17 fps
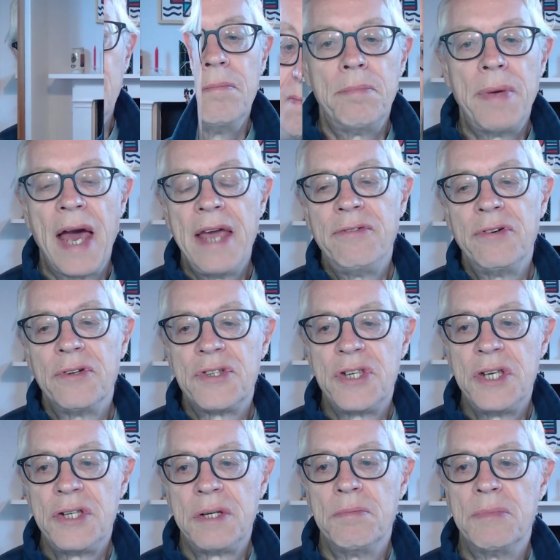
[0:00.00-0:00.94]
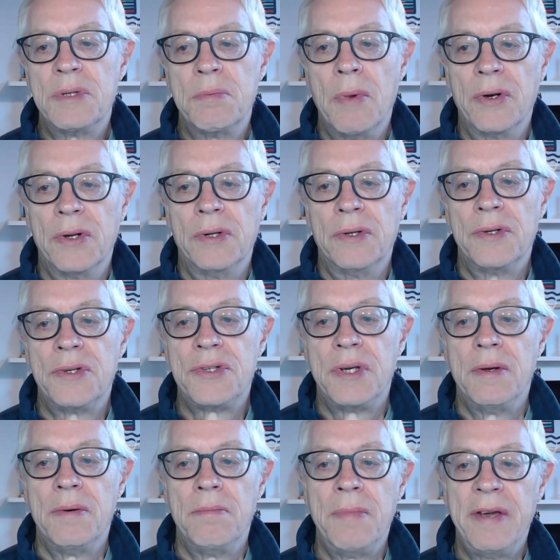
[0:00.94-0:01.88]
Behavioral systems
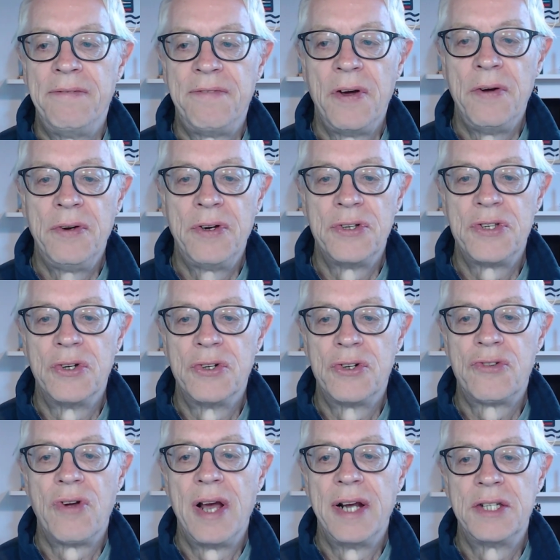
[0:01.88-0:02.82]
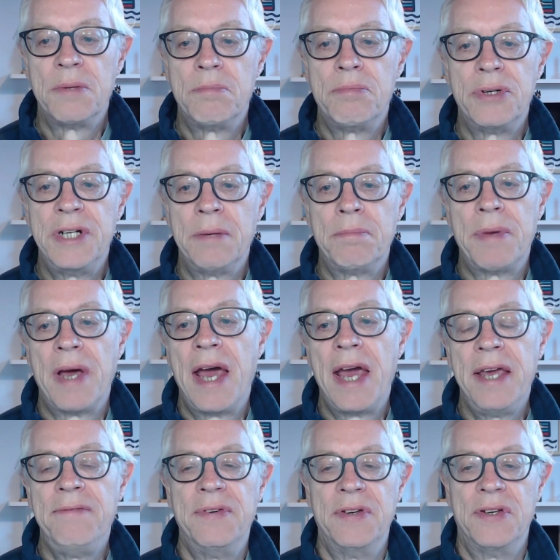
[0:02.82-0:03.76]
models may focus on trying to predict
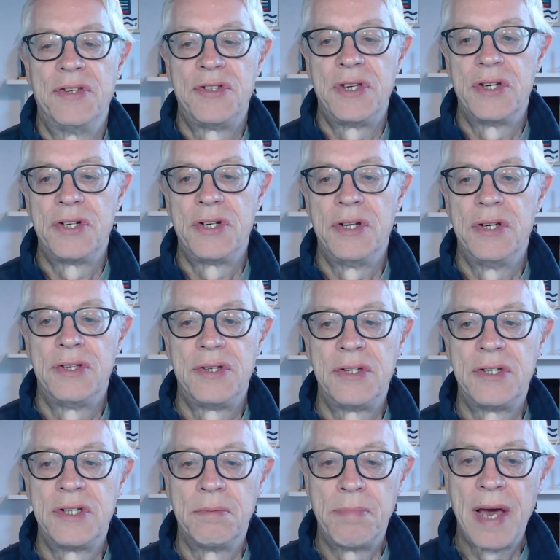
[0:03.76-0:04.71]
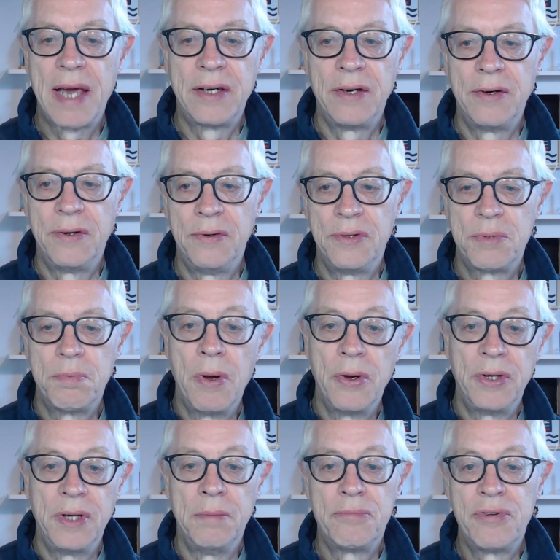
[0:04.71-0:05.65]
behaviors such as tobacco
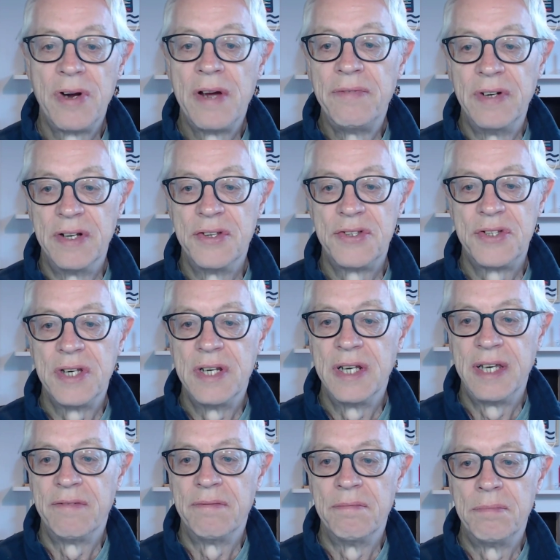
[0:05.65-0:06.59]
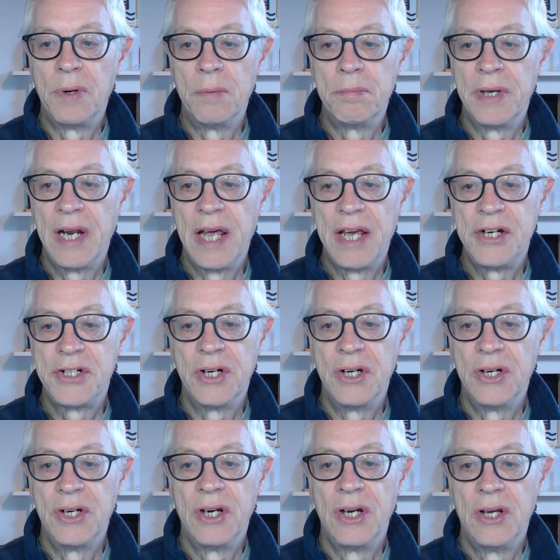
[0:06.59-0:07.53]
smoking prevalence in a given
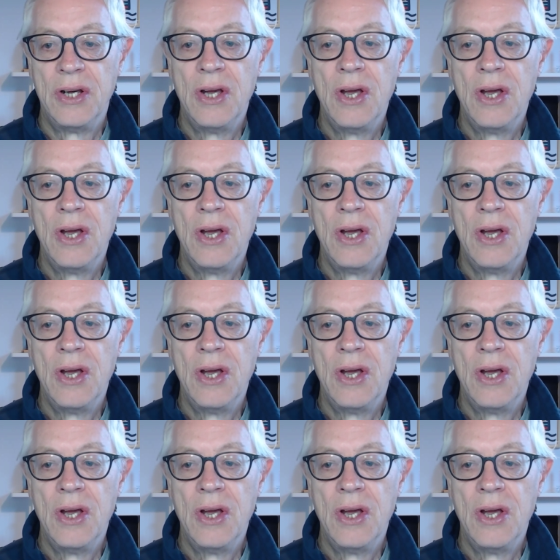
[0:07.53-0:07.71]
population,